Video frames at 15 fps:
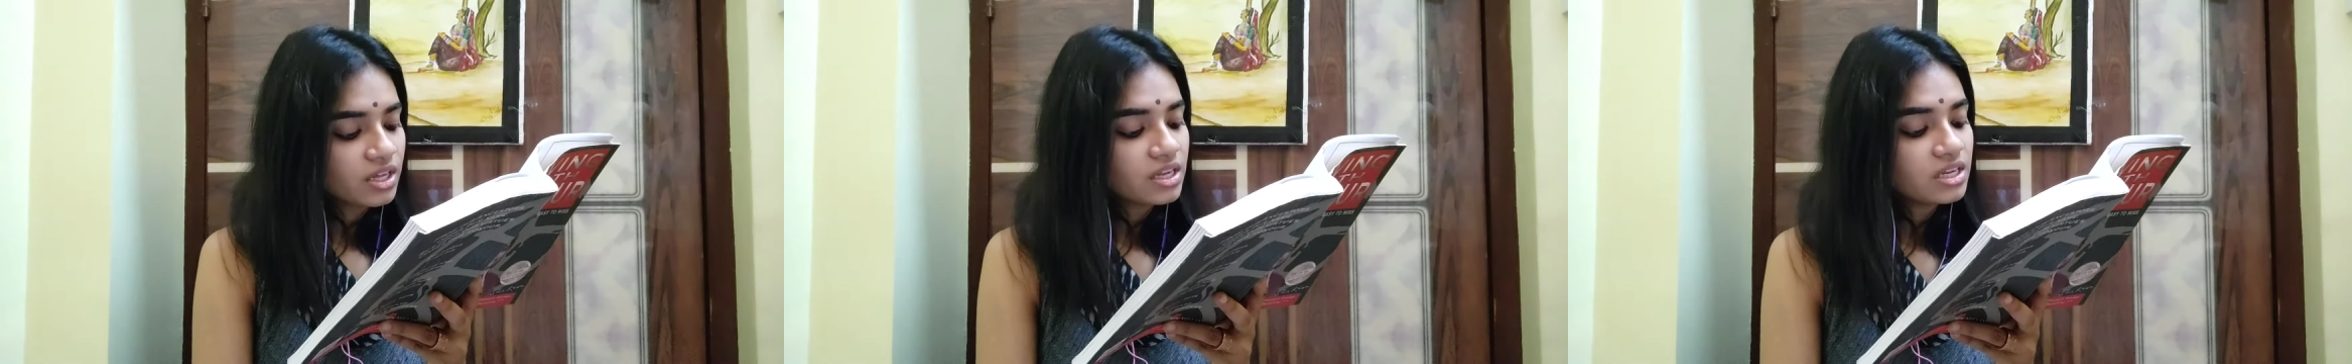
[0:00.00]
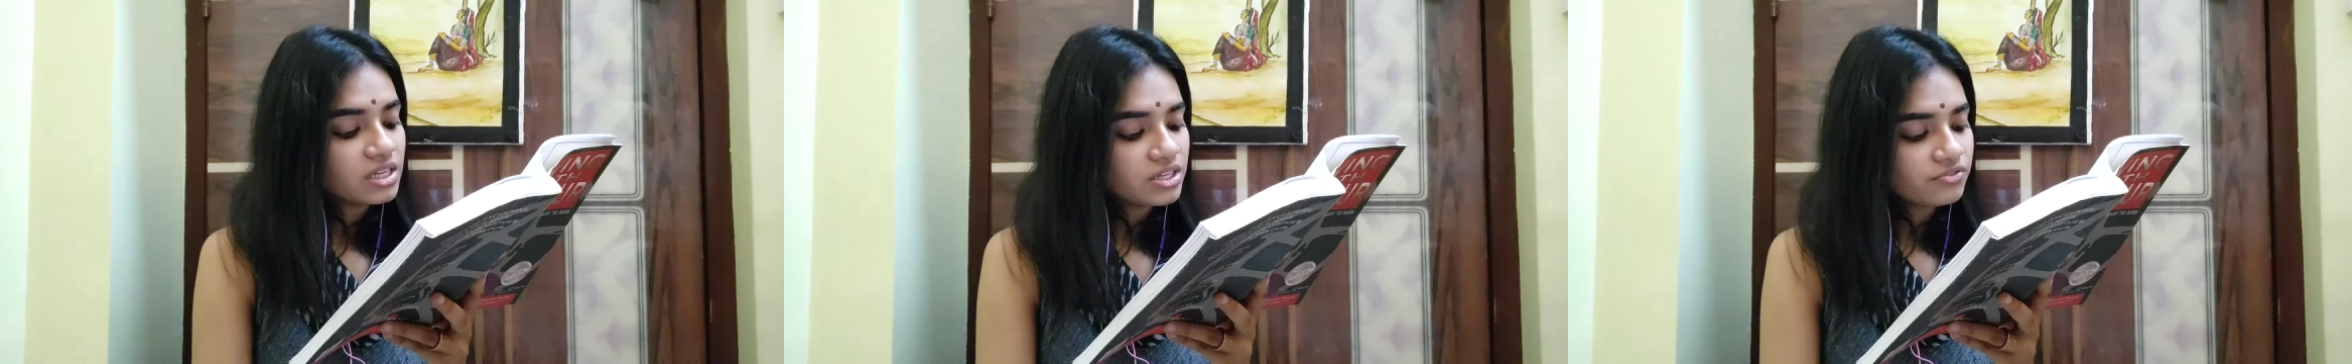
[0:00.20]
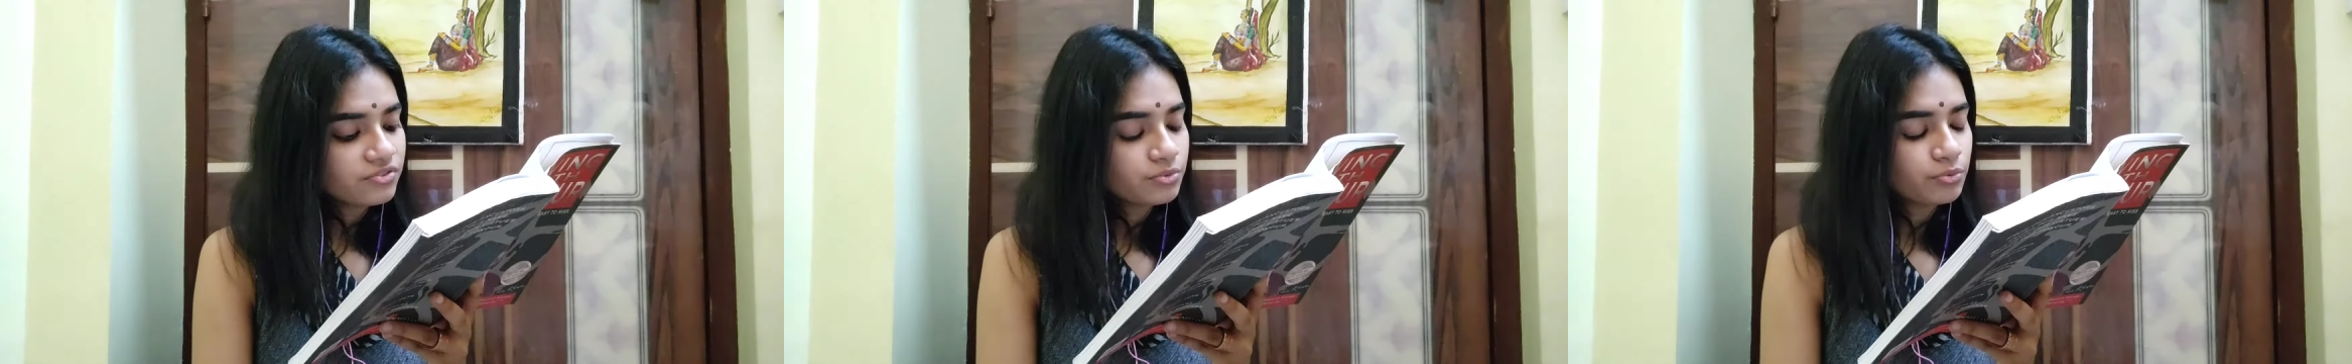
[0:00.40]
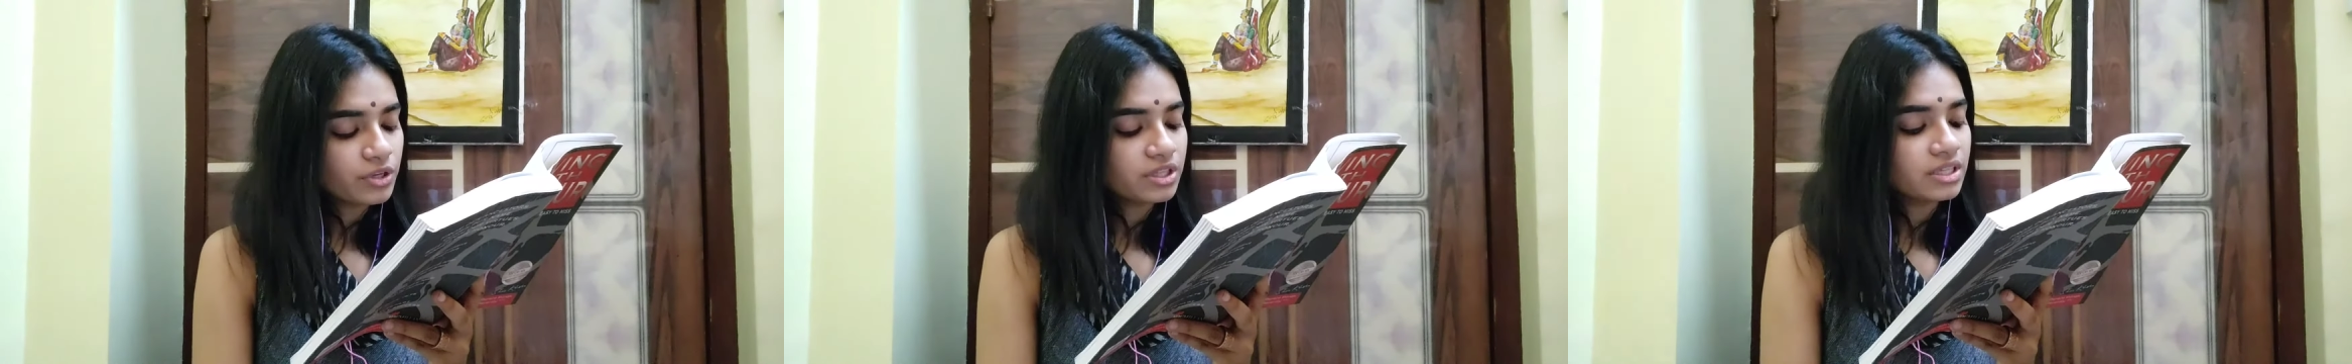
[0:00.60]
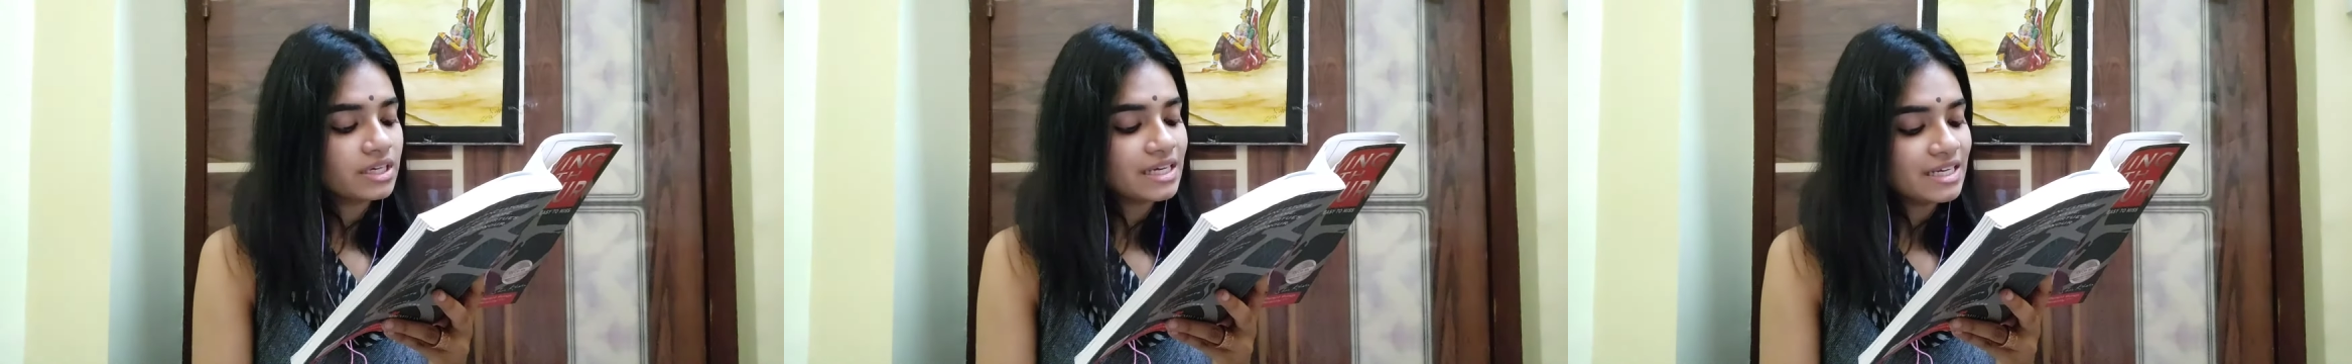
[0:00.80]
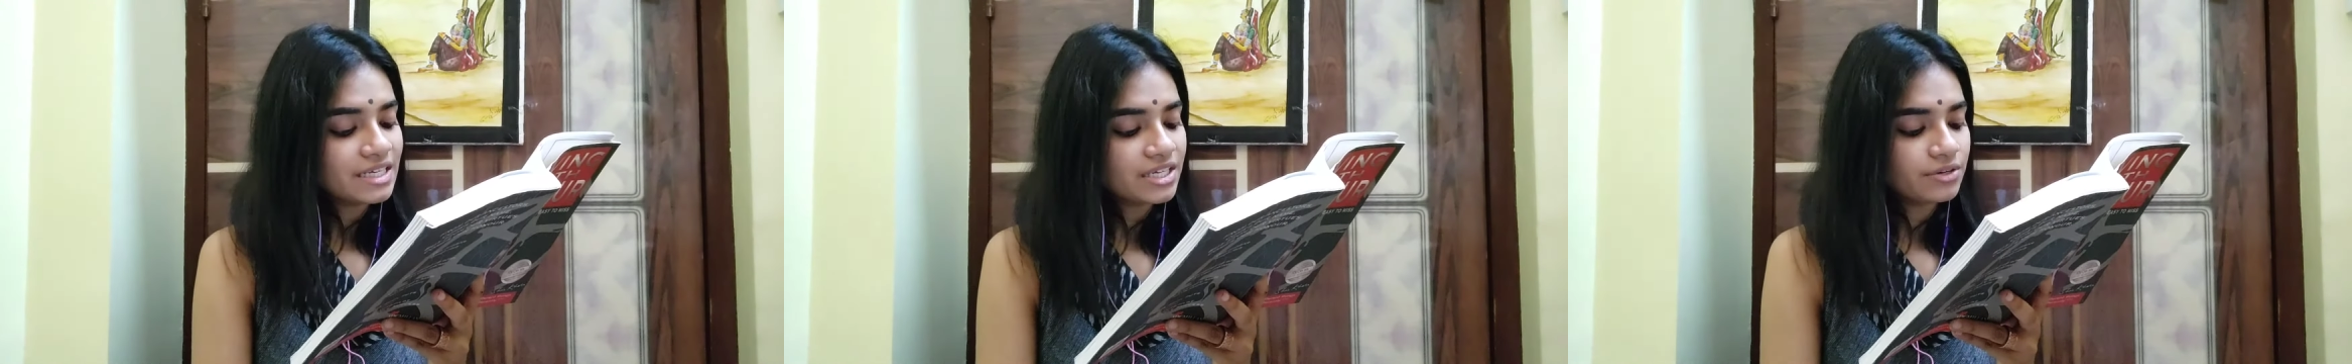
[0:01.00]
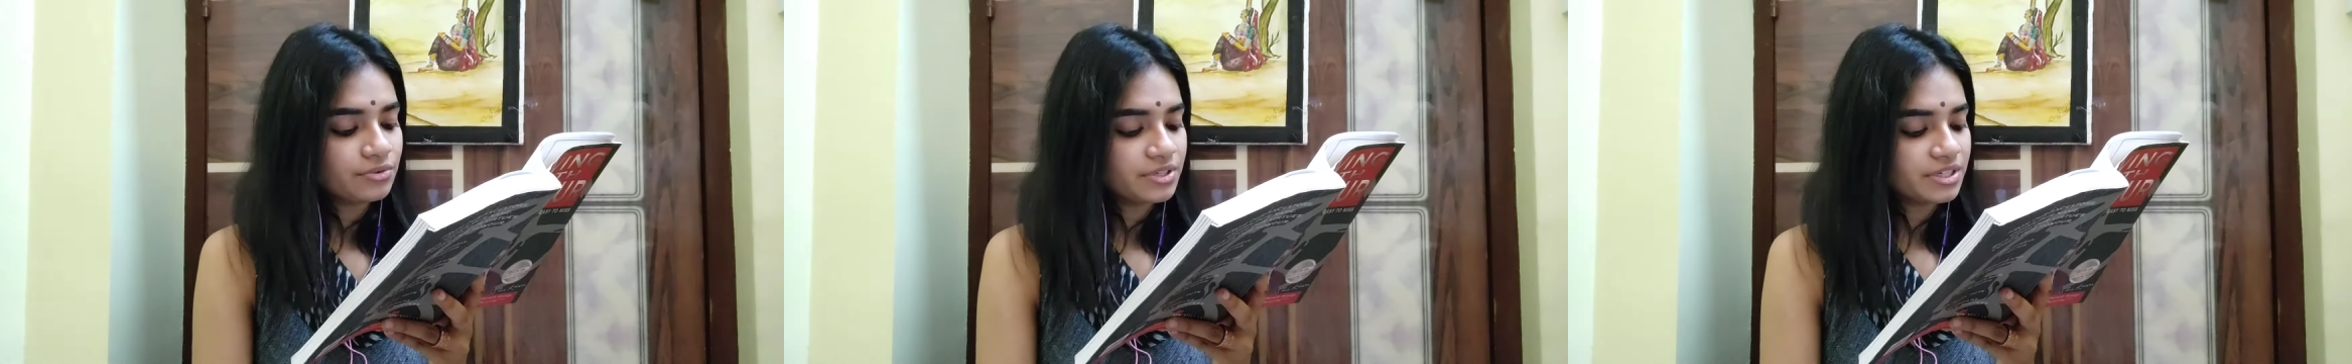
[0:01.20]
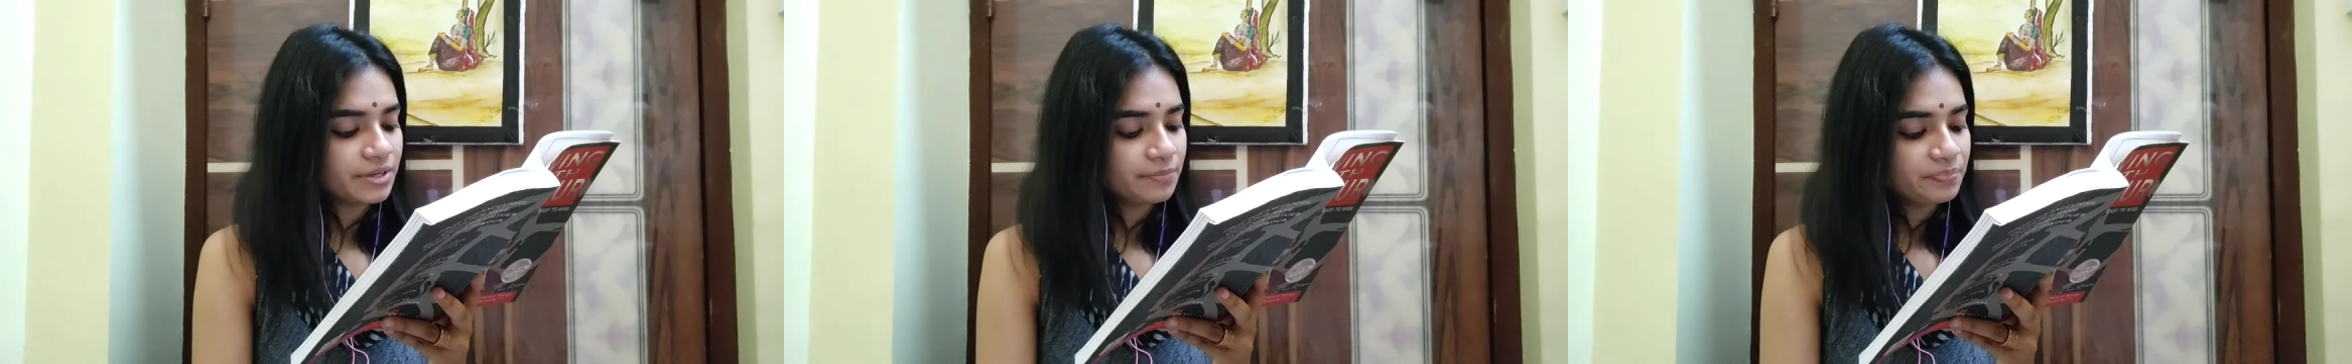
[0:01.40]
lived with
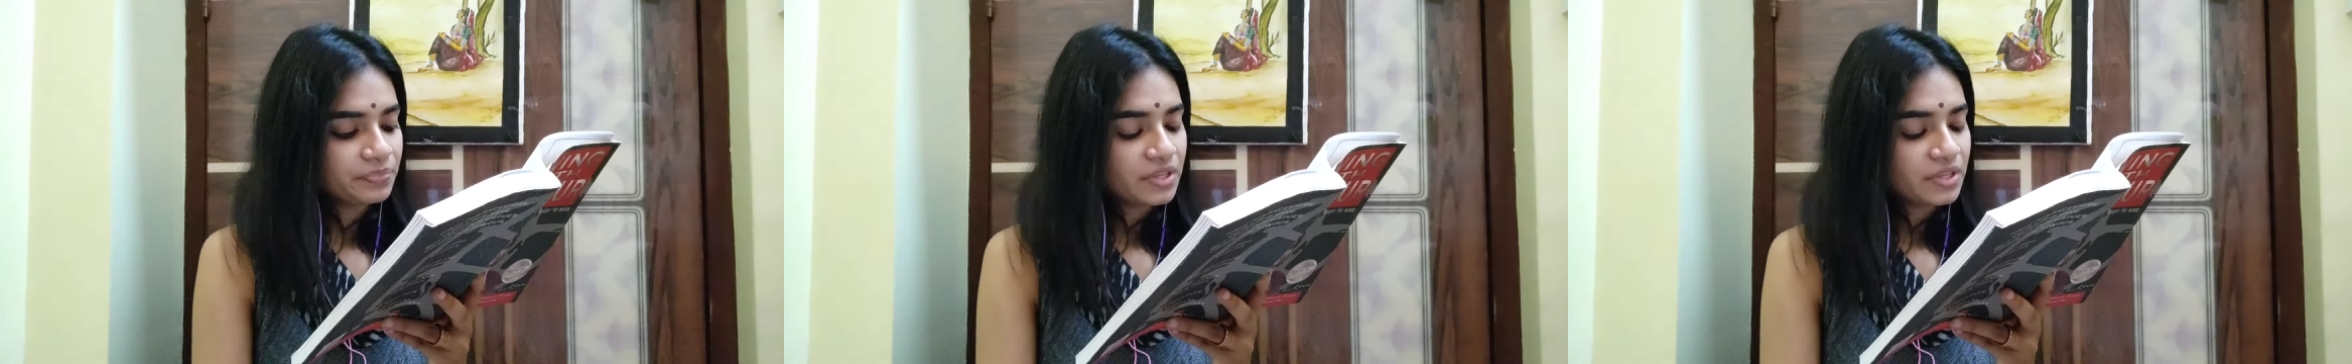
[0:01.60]
integrity.